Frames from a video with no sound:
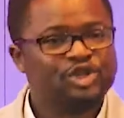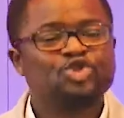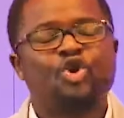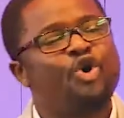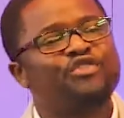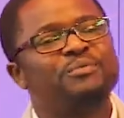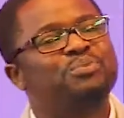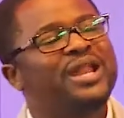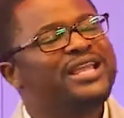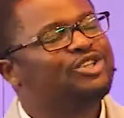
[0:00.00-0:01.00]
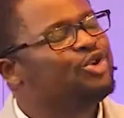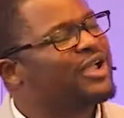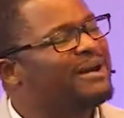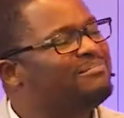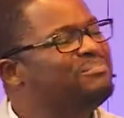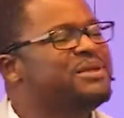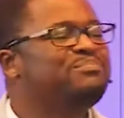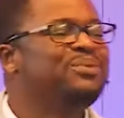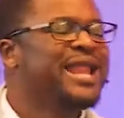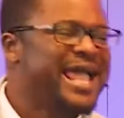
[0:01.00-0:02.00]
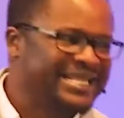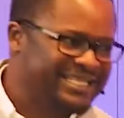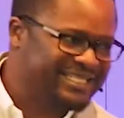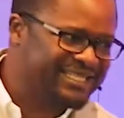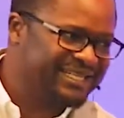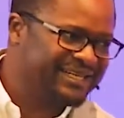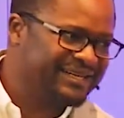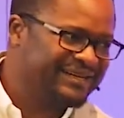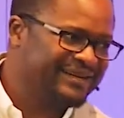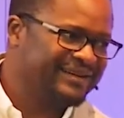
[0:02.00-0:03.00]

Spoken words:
There is no other place you can be blessed